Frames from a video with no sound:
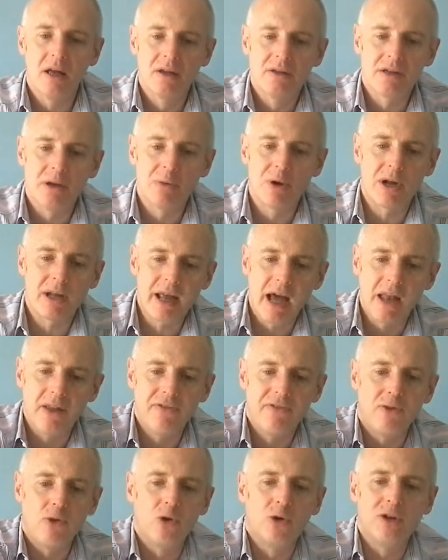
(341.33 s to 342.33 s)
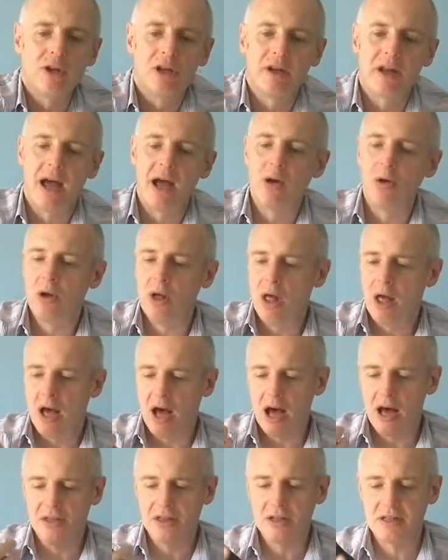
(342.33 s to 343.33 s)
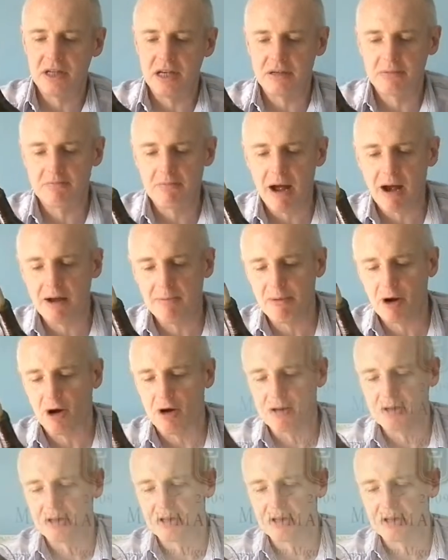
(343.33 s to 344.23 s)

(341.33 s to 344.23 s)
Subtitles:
So we're in California now. This is Marimar